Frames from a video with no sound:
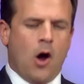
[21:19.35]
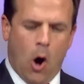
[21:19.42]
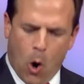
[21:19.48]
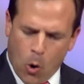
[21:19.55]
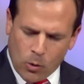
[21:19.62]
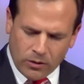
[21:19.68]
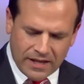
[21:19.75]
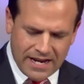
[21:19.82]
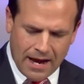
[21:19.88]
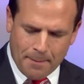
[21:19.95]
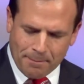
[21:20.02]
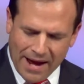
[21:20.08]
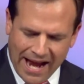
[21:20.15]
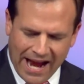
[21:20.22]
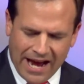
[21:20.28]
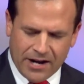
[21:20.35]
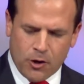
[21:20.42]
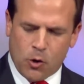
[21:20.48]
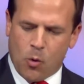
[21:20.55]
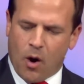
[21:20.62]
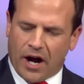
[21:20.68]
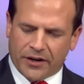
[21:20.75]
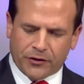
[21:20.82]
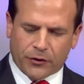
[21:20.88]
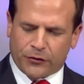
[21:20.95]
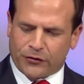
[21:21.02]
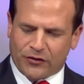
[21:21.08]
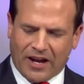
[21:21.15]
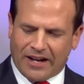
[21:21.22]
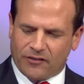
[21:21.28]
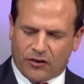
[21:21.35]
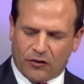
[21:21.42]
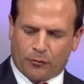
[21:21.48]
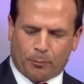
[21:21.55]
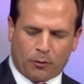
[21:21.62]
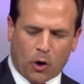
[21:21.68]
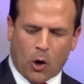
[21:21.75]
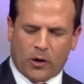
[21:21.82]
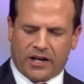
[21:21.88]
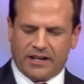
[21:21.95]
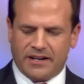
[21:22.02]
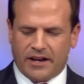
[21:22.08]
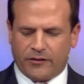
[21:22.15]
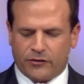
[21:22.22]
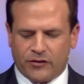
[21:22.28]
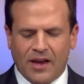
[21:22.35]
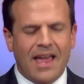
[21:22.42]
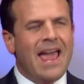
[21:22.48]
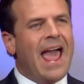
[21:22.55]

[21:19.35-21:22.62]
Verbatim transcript: Only a man who understands his brokenness